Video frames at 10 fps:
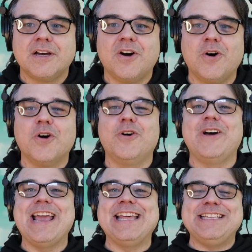
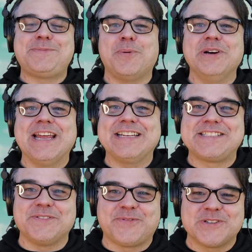Oh, Annie's pointing out
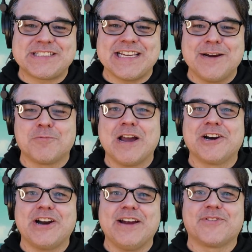it's the first time
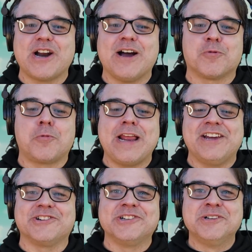Reiner ever
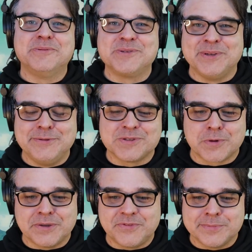outran her was when he was
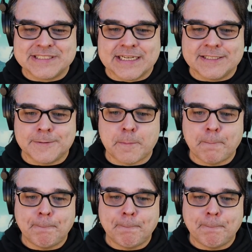running from a Titan.